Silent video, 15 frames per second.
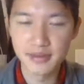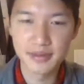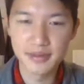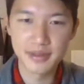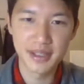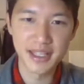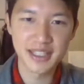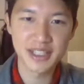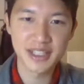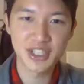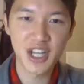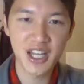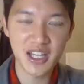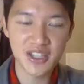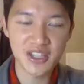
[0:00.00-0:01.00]
of
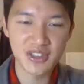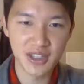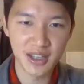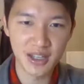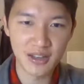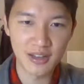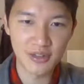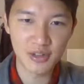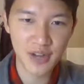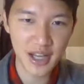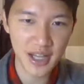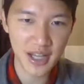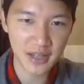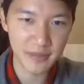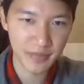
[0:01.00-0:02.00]
exchange and
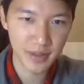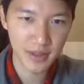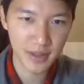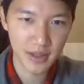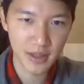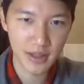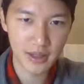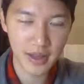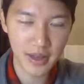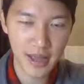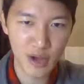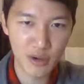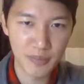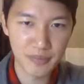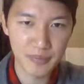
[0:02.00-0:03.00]
trade, and
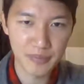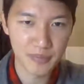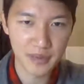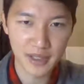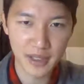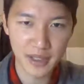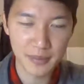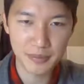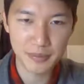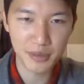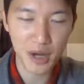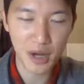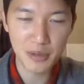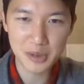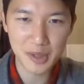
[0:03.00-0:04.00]
how like
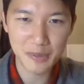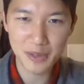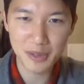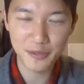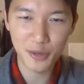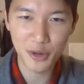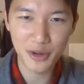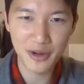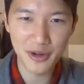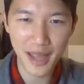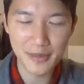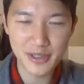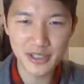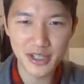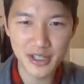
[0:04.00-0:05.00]
probably before
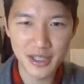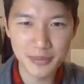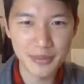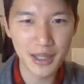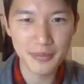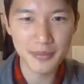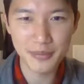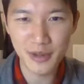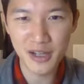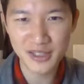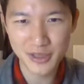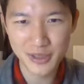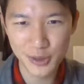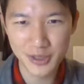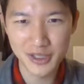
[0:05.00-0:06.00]
Amazon and big
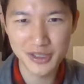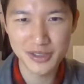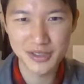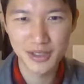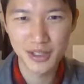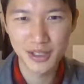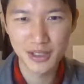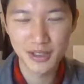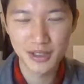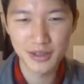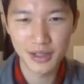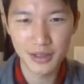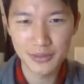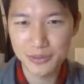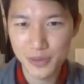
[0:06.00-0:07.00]
box stores,
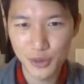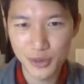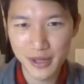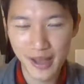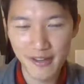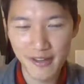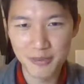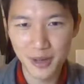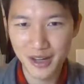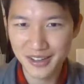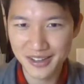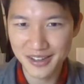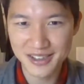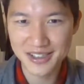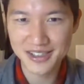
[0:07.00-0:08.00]
like you would have
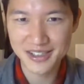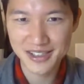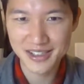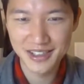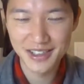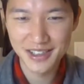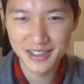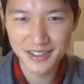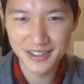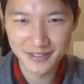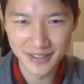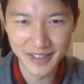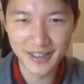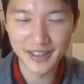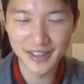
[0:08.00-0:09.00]
markets,
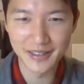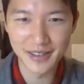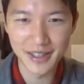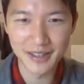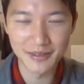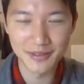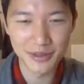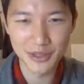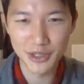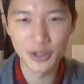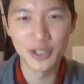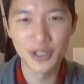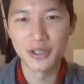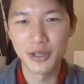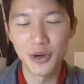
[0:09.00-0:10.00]
right? And then
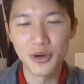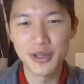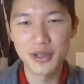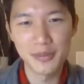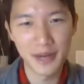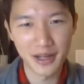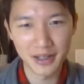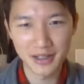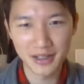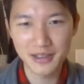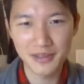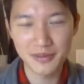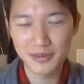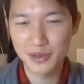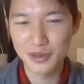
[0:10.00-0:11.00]
you could go to the
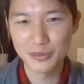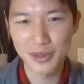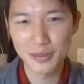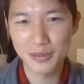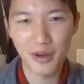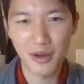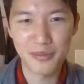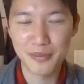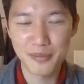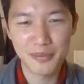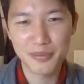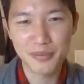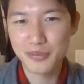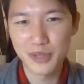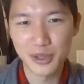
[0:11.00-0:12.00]
market. It would be
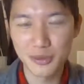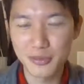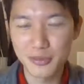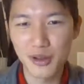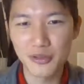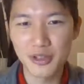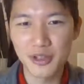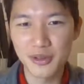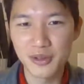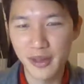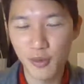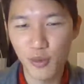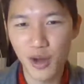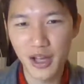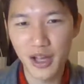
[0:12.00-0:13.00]
probably in
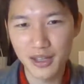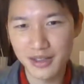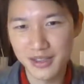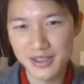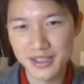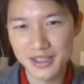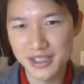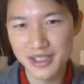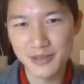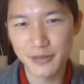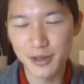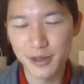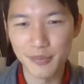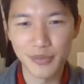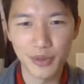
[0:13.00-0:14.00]
like walking distance
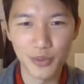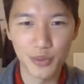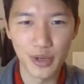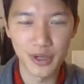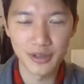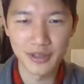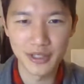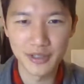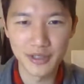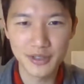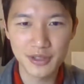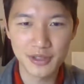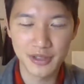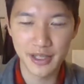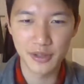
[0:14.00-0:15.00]
from where you
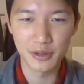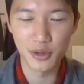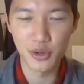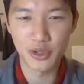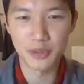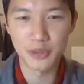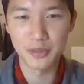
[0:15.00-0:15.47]
lived, like a local